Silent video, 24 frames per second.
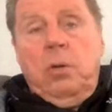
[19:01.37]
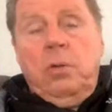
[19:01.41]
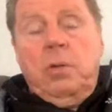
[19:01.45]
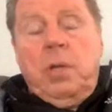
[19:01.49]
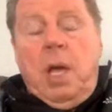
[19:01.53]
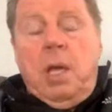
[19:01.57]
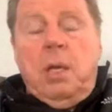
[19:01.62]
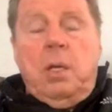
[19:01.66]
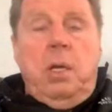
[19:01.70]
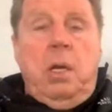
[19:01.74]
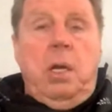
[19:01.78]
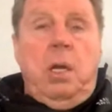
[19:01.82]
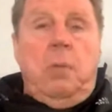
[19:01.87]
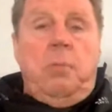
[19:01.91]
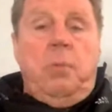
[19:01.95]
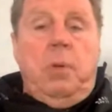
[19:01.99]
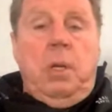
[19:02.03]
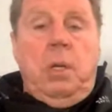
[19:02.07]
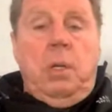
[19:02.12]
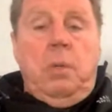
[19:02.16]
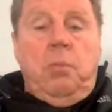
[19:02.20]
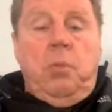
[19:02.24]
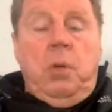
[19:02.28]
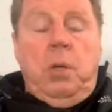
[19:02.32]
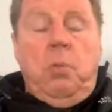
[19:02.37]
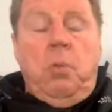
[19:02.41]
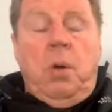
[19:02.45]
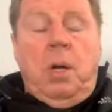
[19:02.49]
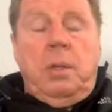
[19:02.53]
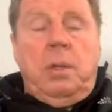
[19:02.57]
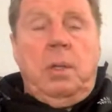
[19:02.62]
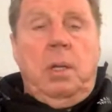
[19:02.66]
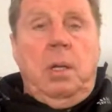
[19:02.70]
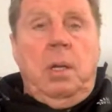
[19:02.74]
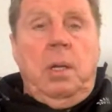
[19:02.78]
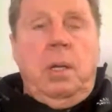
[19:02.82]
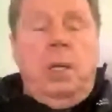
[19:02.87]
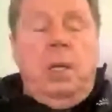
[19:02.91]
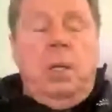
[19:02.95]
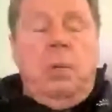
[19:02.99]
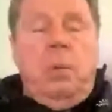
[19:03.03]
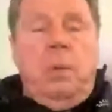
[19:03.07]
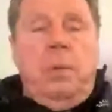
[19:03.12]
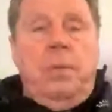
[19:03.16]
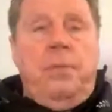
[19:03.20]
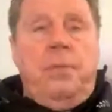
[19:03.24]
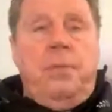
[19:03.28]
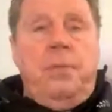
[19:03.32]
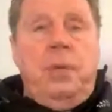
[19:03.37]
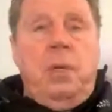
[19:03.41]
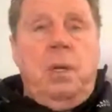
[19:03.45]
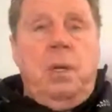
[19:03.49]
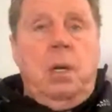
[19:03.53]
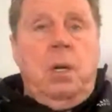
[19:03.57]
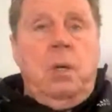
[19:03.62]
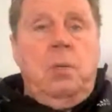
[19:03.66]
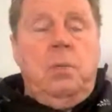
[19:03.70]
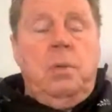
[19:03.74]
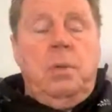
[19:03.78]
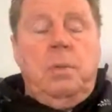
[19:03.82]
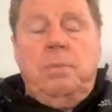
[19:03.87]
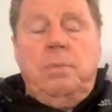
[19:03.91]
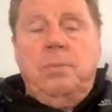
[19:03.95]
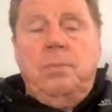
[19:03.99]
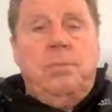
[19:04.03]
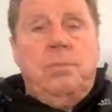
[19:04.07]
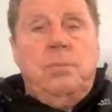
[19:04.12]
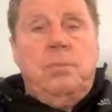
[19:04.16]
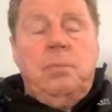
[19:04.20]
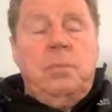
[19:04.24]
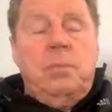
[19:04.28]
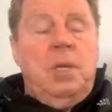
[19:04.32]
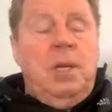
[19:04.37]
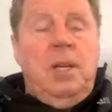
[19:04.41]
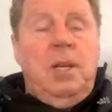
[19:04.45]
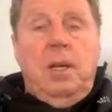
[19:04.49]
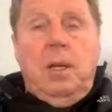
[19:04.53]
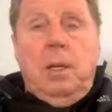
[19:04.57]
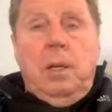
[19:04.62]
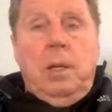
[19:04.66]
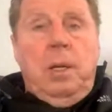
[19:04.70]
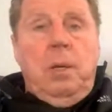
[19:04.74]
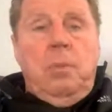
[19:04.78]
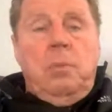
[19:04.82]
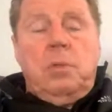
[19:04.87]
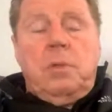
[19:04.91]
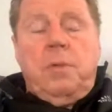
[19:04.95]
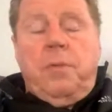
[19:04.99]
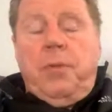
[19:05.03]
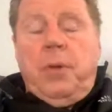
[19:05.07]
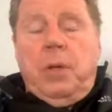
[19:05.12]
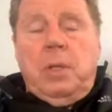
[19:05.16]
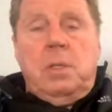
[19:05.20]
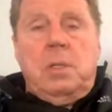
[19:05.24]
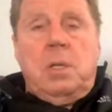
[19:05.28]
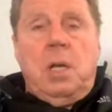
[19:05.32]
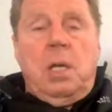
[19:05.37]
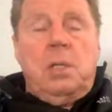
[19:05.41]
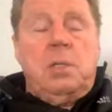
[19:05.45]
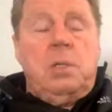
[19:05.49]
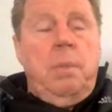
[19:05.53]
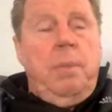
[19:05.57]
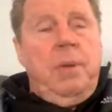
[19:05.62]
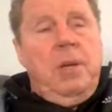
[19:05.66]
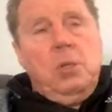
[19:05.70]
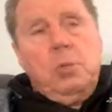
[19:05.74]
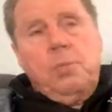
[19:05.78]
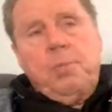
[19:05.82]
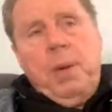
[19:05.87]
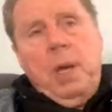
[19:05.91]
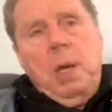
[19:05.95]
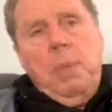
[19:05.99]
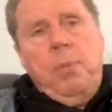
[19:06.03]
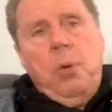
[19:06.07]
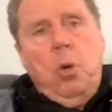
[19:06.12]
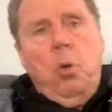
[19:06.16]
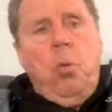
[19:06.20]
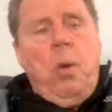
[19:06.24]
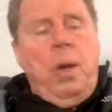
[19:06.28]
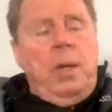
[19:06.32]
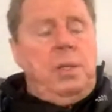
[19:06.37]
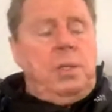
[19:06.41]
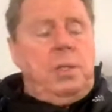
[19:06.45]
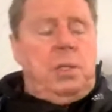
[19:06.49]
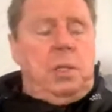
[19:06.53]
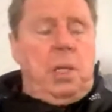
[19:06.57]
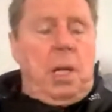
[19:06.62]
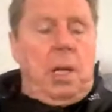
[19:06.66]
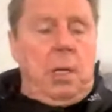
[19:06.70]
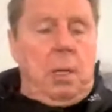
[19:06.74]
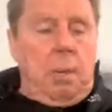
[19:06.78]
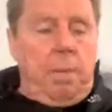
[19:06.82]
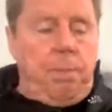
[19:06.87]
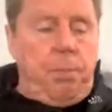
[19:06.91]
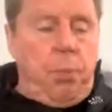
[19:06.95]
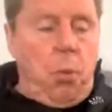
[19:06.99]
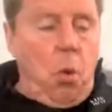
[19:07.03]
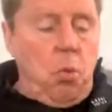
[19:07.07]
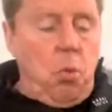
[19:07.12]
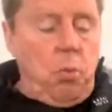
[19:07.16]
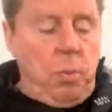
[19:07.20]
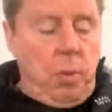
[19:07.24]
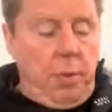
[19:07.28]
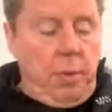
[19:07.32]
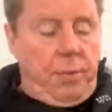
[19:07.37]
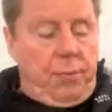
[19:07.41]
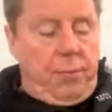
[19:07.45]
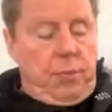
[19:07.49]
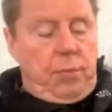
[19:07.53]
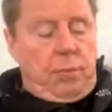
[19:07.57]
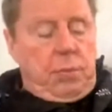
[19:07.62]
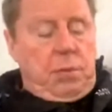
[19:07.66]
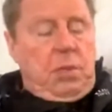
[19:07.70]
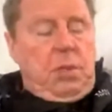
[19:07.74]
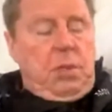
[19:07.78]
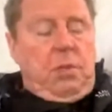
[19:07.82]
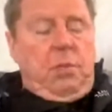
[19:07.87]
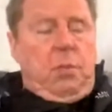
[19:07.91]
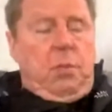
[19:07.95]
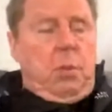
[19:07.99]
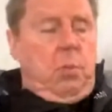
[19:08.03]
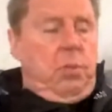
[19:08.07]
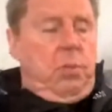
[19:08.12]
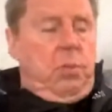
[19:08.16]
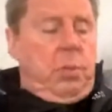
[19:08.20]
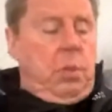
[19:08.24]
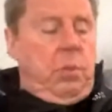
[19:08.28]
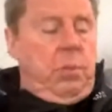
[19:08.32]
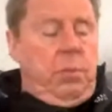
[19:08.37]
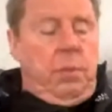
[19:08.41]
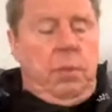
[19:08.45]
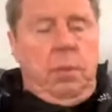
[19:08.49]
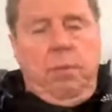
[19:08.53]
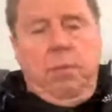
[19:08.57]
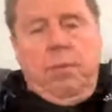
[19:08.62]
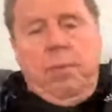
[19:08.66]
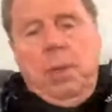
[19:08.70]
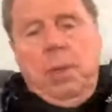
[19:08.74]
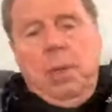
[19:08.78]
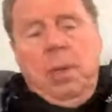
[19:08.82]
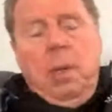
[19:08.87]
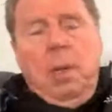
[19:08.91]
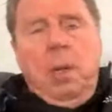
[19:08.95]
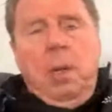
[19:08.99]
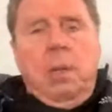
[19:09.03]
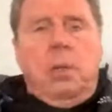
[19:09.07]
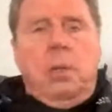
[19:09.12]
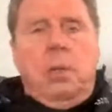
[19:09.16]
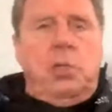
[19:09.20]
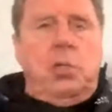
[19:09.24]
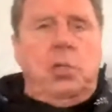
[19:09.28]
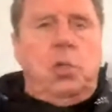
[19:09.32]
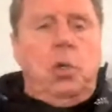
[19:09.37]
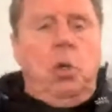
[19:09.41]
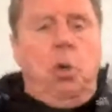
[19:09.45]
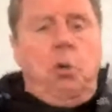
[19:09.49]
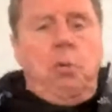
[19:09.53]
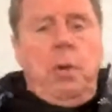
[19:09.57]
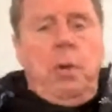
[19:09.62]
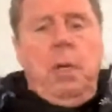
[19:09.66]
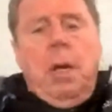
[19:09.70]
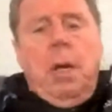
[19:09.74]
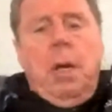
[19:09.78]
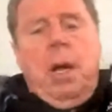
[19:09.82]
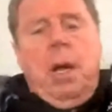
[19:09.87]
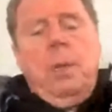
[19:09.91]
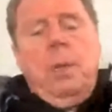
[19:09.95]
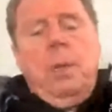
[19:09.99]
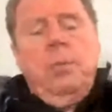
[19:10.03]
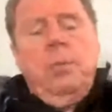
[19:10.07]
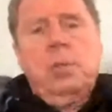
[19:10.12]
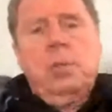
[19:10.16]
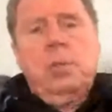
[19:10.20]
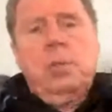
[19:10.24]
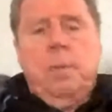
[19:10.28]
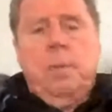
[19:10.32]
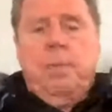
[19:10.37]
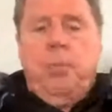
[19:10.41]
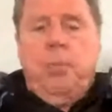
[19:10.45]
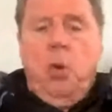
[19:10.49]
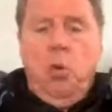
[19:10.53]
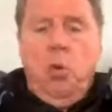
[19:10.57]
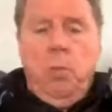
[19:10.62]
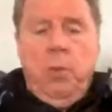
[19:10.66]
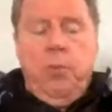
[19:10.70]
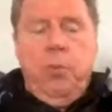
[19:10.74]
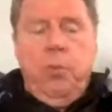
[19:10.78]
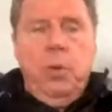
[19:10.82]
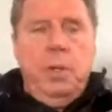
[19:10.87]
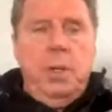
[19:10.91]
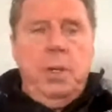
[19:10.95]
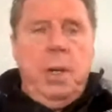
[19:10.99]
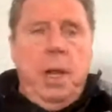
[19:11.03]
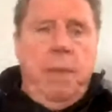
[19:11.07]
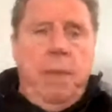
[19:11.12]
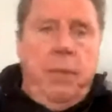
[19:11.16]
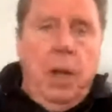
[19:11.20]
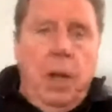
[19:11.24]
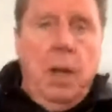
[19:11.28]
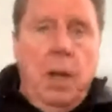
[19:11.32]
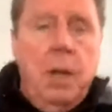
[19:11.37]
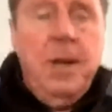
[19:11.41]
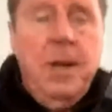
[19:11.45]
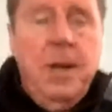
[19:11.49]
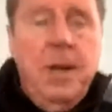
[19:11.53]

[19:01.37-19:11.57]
on that year and we won the league with, it was a fantastic, because people always said that Bournemouth, the story going was that Bournemouth would never